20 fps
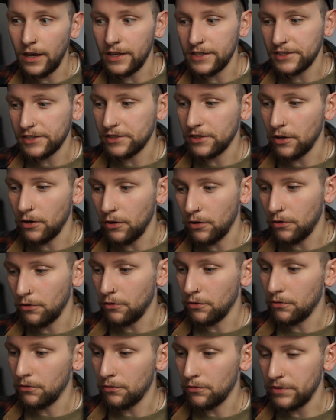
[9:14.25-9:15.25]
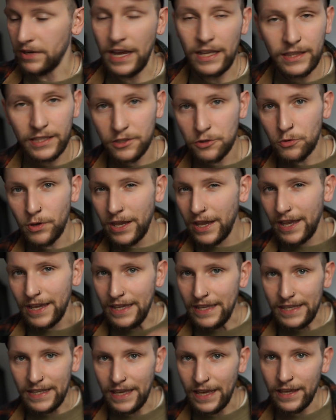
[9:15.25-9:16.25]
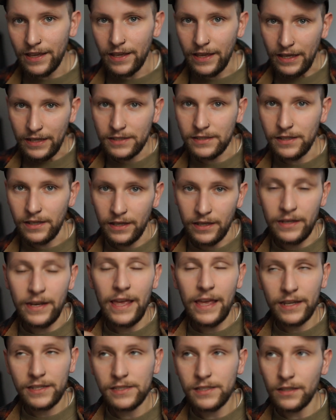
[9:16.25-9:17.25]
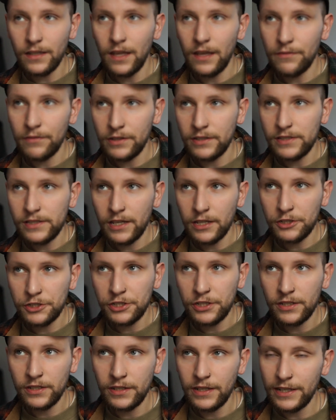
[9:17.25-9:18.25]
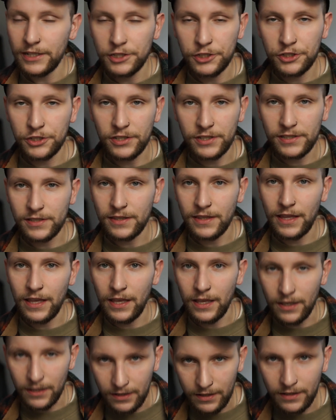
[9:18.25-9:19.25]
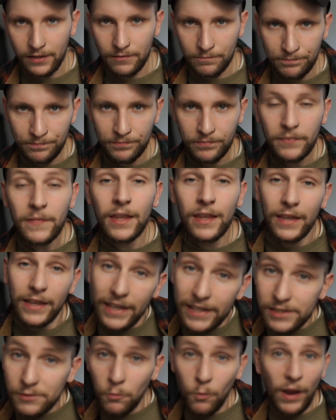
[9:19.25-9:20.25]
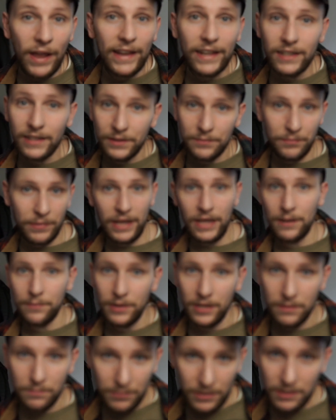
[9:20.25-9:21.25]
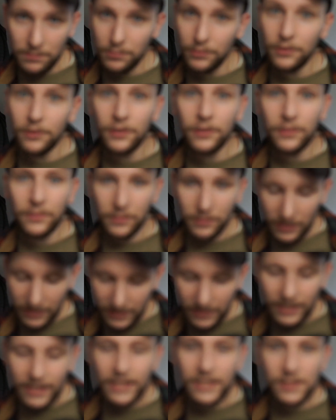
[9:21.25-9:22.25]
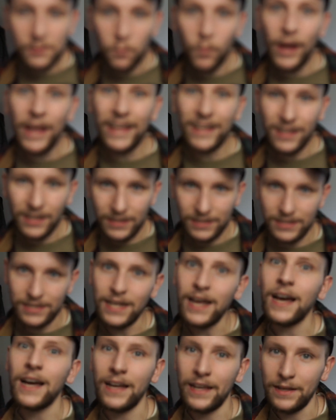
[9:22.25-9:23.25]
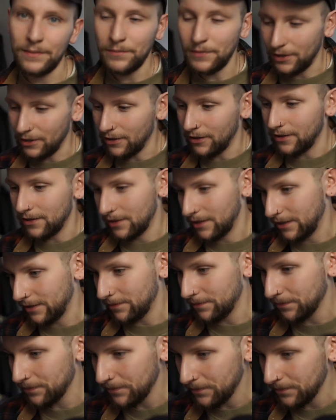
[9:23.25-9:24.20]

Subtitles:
So not that you can't get an X11 session, it's just that it's Wayland, baby. People, it's Wayland's time, all right?